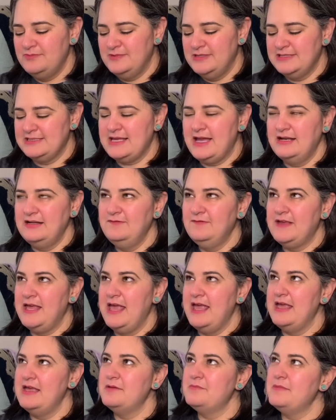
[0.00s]
kind of
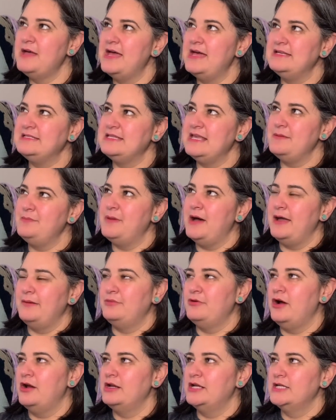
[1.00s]
came as a
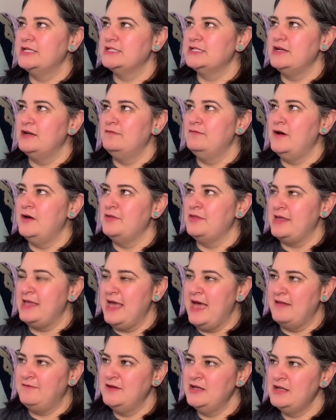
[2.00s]
byproduct of all the
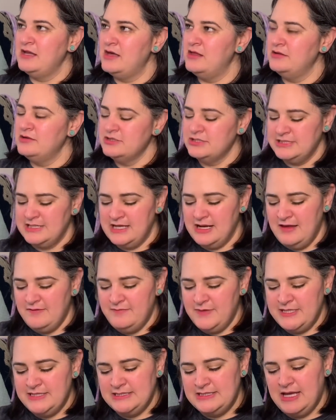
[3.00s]
advent colors that I've
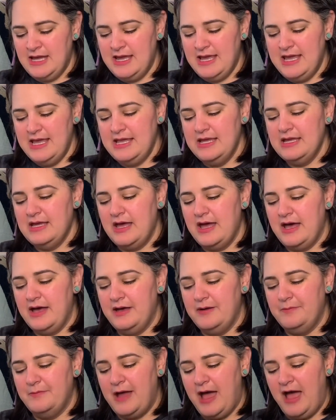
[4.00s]
been dyeing.
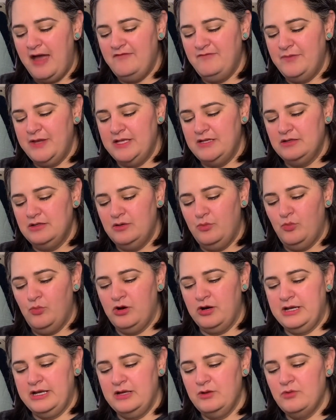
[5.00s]
I've been
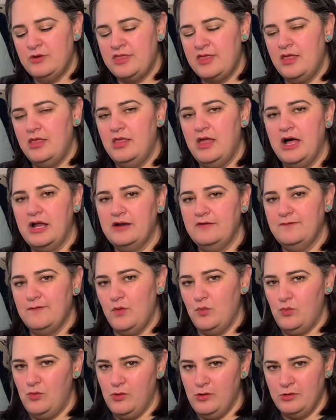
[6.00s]
working with a lot of
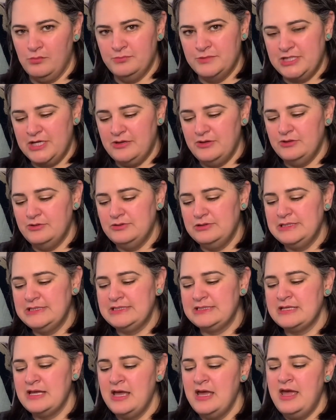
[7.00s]
warm tones.
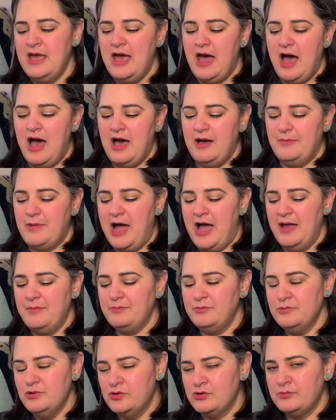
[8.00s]

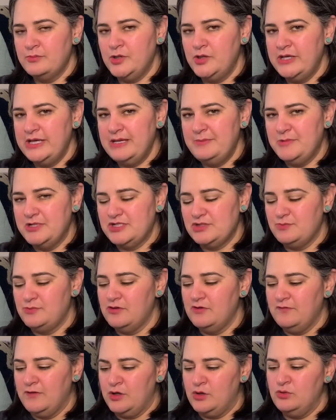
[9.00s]
I'm normally much more
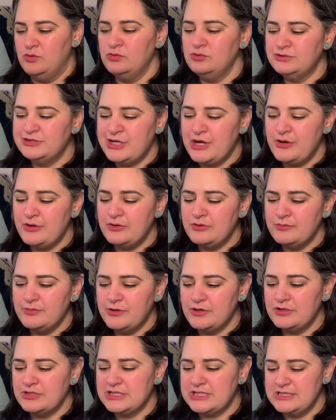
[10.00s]
of a cool tone
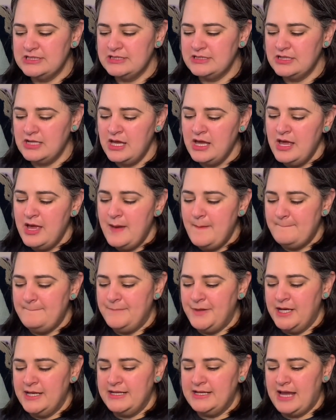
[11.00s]
person,
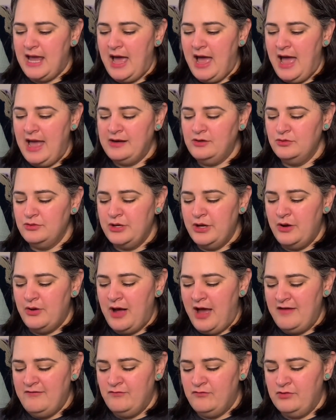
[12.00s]
but I don't know.
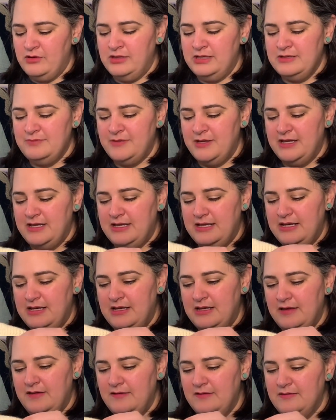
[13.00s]
I've really been
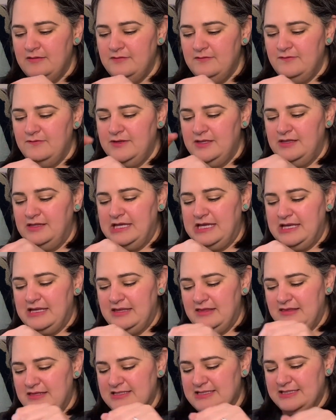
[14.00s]
feeling
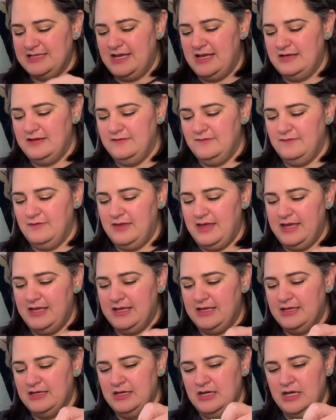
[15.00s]
this kind of like